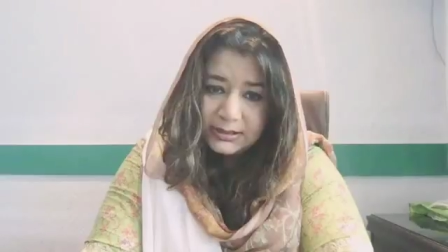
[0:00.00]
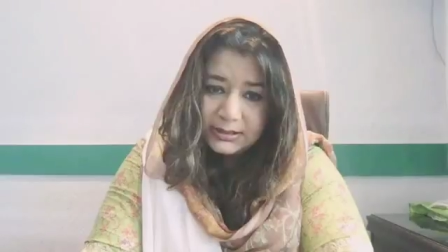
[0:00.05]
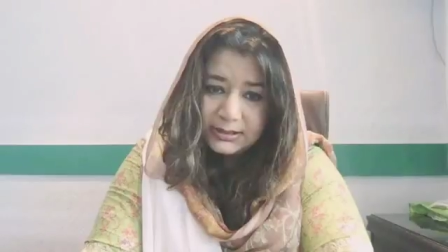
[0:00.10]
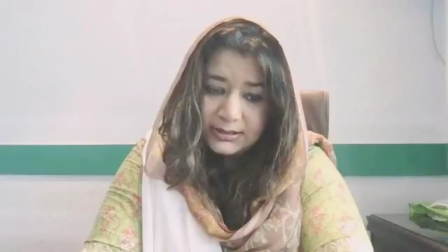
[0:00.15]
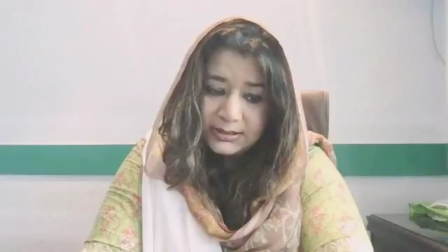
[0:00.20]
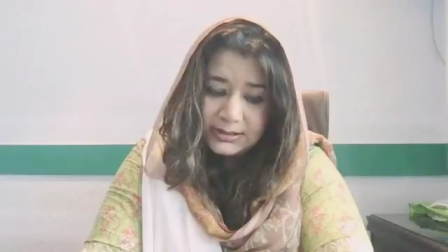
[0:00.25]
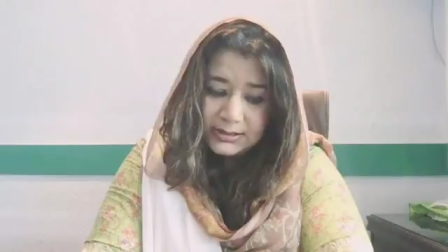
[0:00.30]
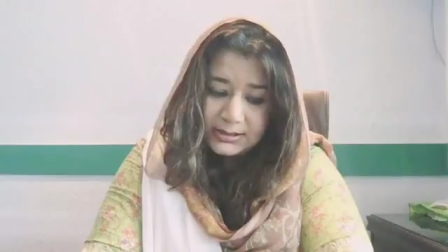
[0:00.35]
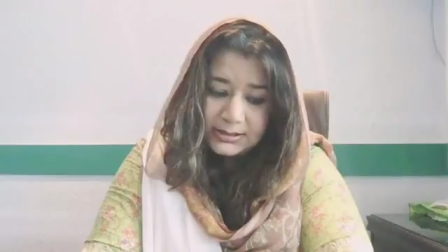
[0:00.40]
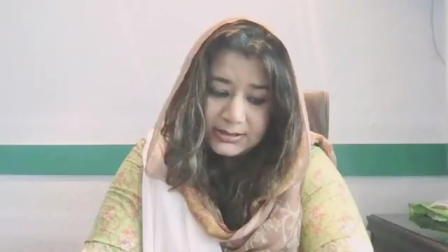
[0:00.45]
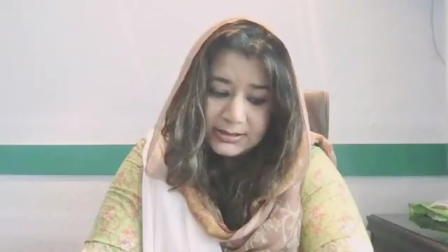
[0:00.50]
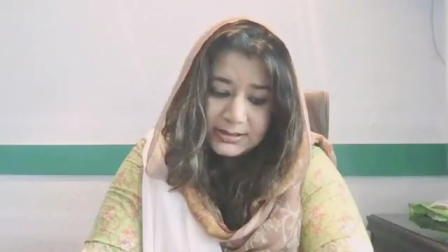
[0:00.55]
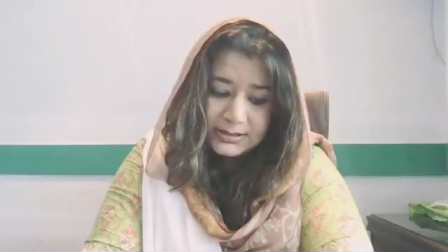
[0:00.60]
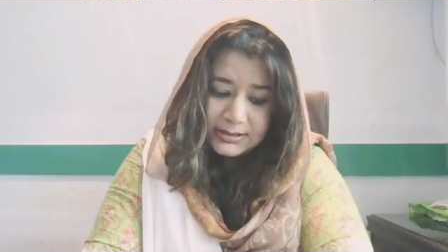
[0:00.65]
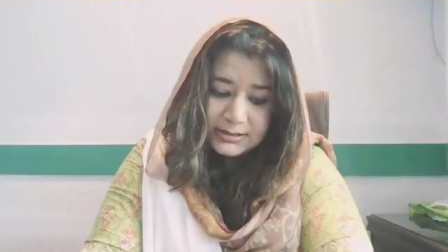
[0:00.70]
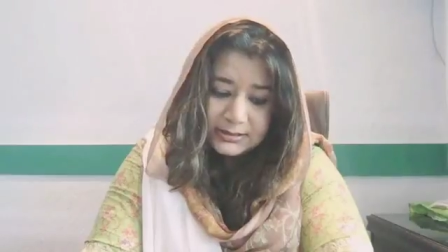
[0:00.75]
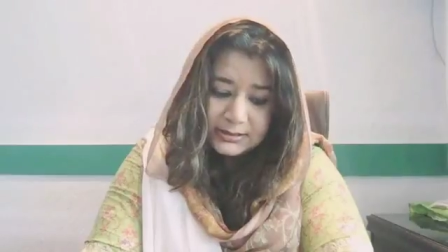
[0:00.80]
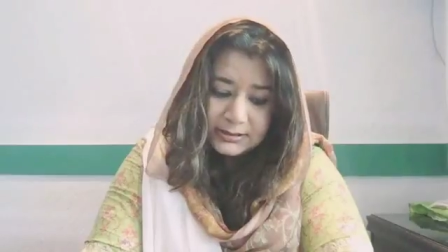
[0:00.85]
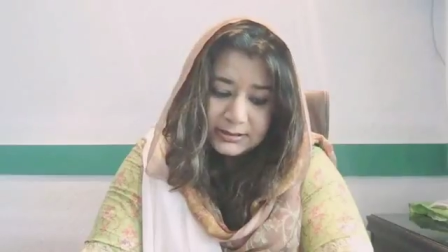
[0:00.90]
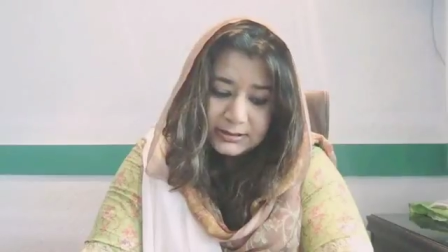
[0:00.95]
it
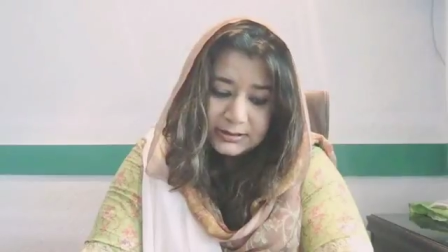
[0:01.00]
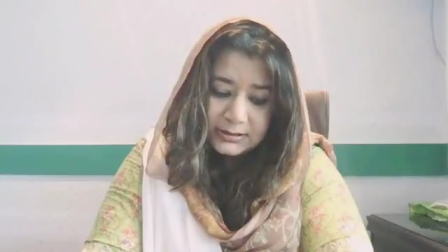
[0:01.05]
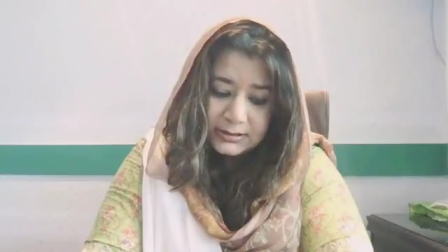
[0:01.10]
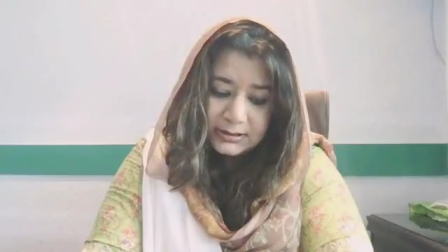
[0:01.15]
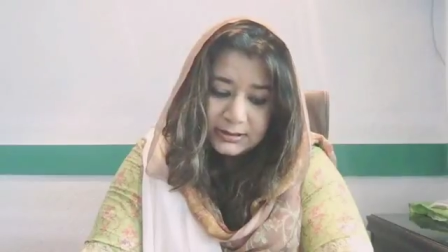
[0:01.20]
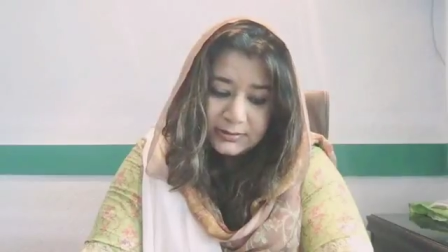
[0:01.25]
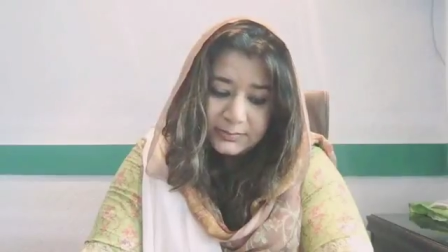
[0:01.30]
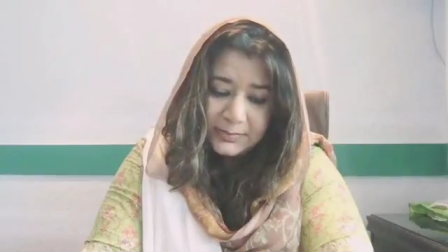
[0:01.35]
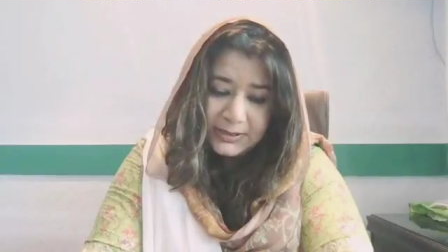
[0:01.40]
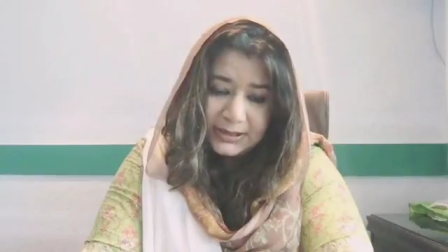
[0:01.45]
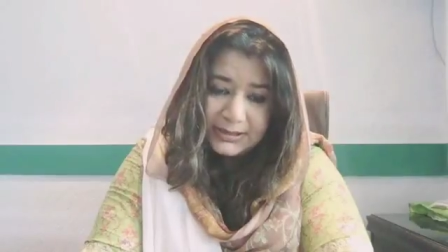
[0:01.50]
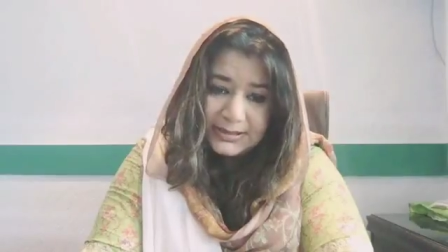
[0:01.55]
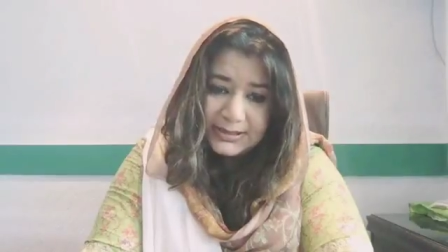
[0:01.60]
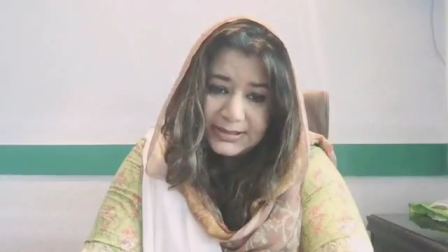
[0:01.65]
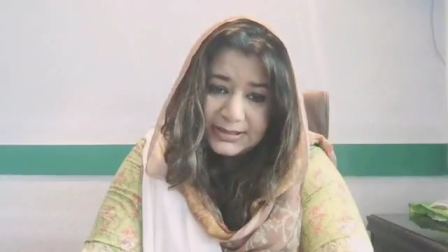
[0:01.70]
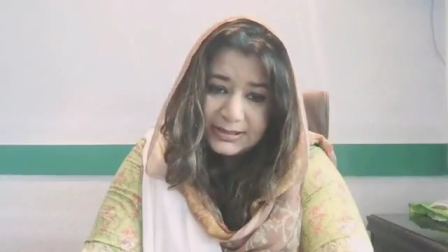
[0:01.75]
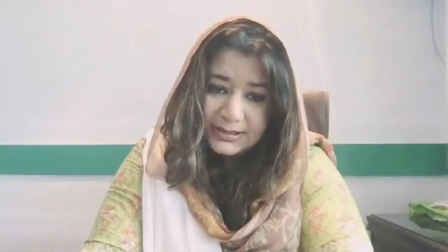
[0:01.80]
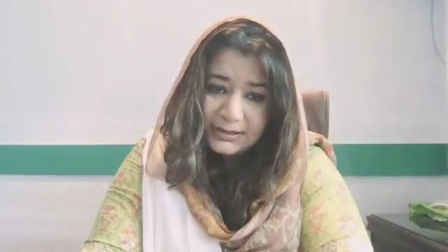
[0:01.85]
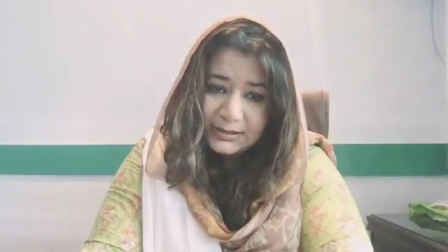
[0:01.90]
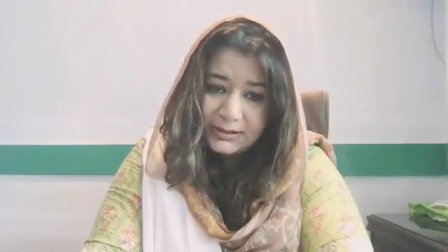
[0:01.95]
is the
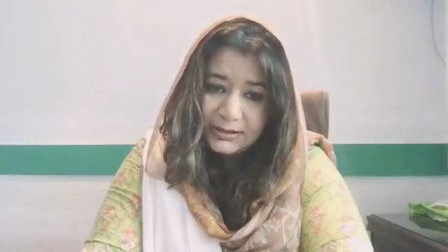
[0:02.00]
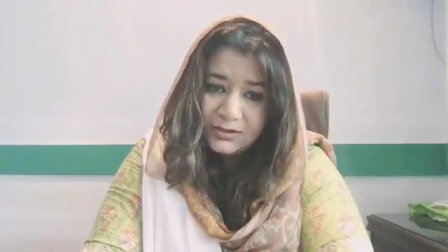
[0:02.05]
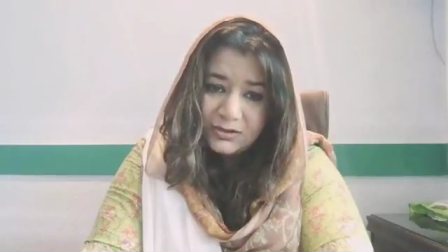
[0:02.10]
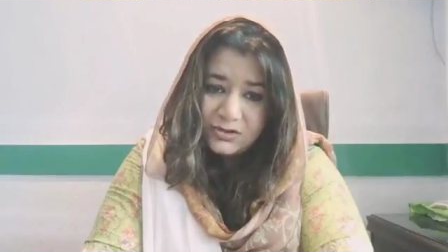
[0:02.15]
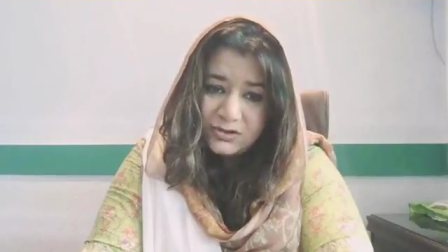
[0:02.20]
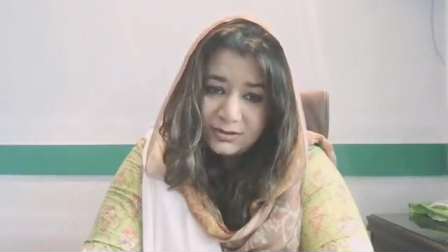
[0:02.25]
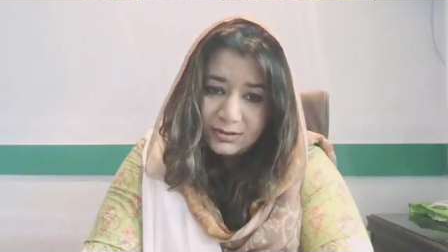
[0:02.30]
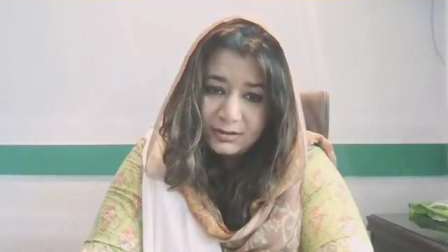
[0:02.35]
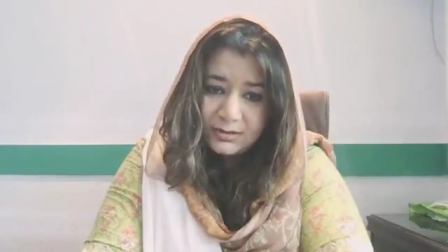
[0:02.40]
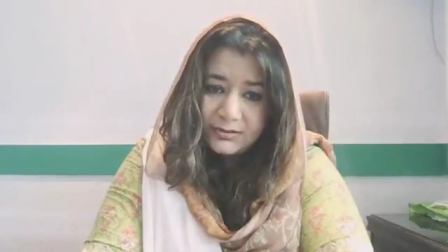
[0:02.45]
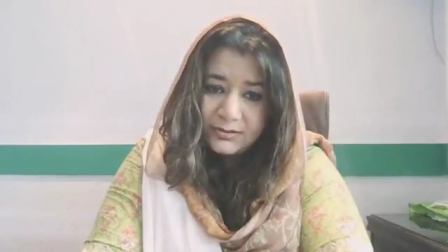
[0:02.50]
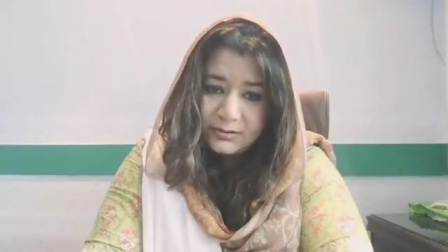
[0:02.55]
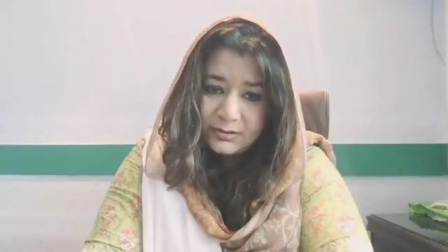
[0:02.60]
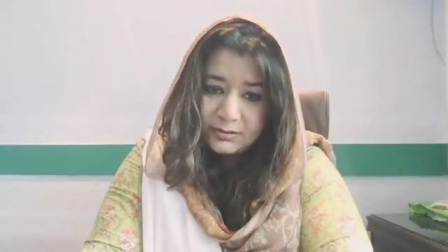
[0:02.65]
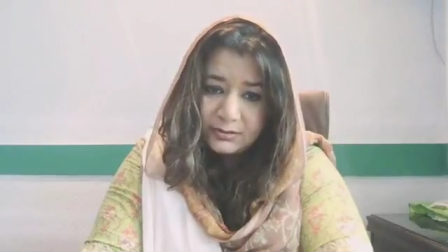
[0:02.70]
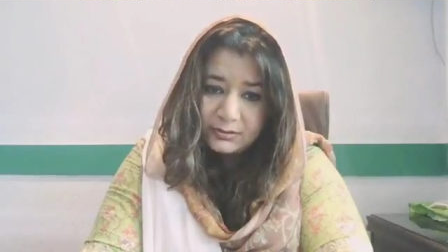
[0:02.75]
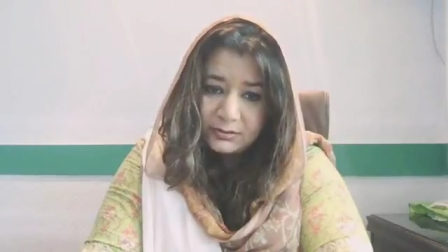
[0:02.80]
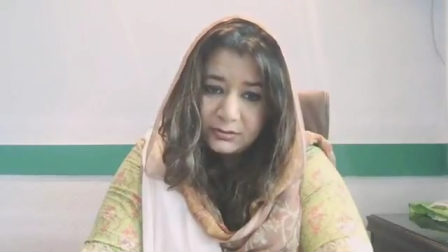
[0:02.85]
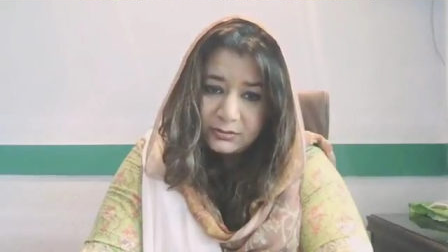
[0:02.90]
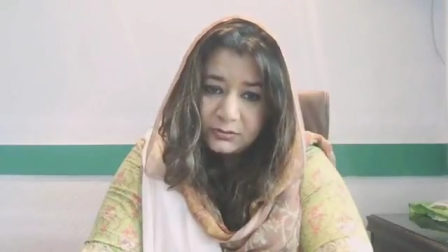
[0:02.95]
Palestinian
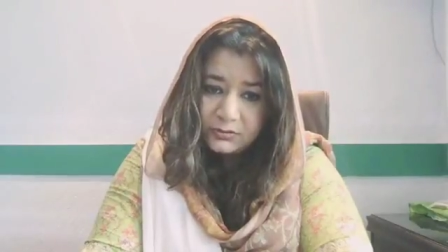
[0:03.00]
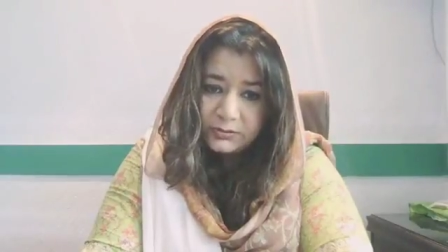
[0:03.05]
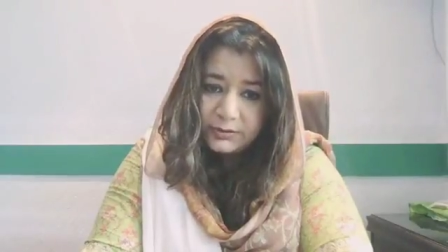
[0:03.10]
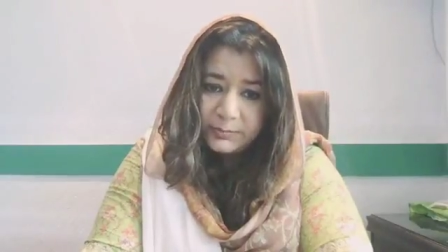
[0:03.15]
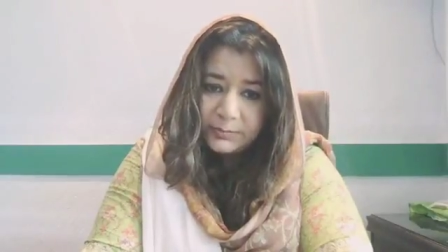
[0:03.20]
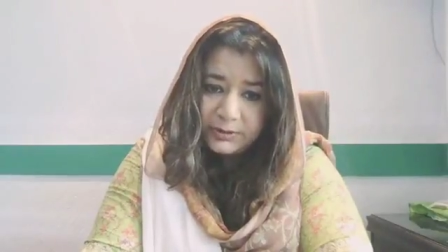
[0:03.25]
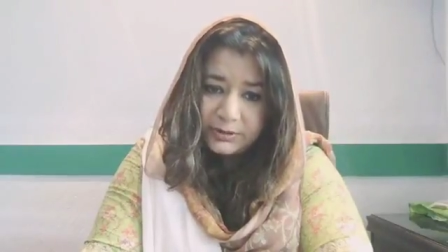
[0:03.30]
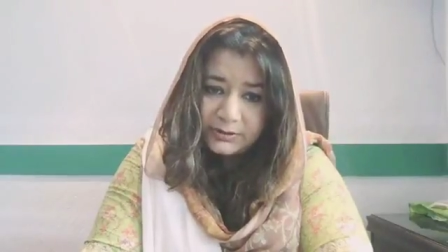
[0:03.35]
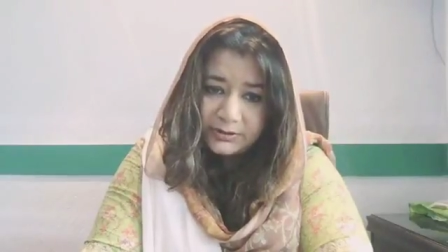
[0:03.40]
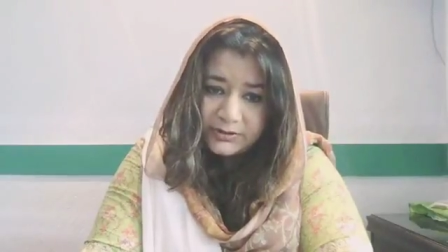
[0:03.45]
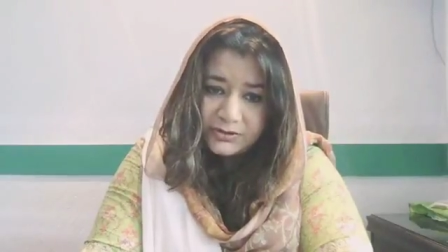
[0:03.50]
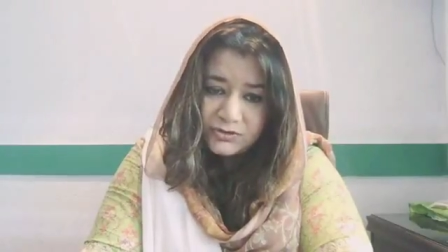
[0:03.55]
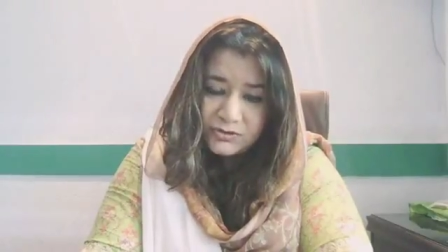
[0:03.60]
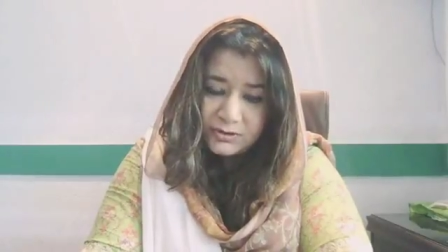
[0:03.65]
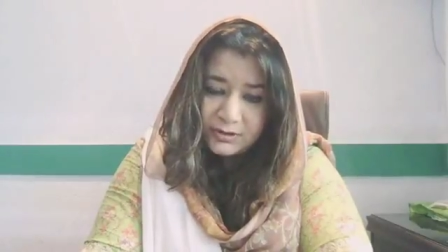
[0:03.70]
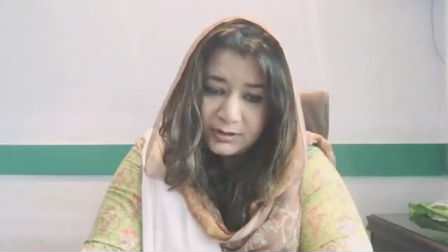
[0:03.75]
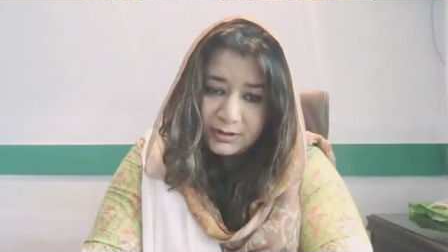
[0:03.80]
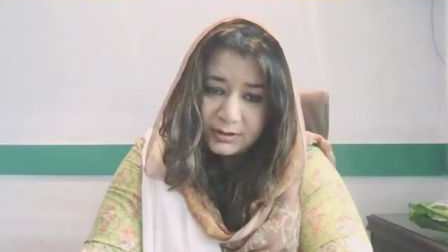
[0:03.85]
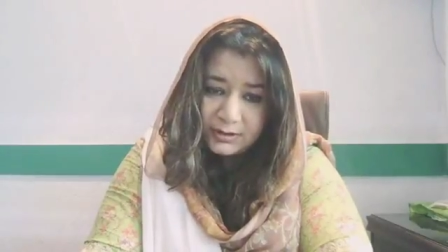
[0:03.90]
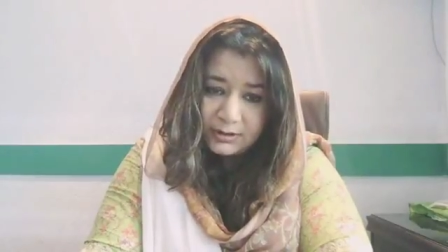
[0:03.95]
children who are
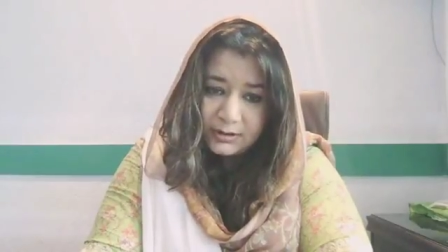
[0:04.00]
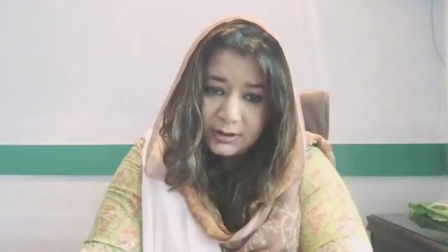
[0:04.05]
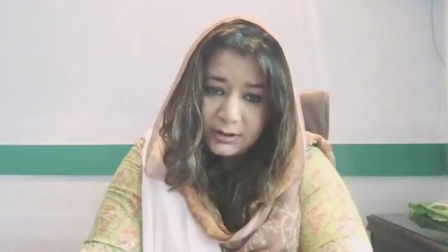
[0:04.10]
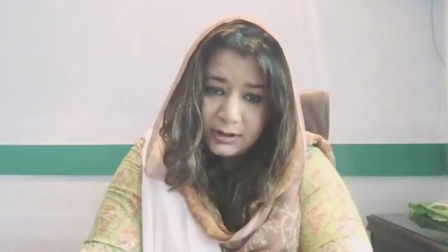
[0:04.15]
perishing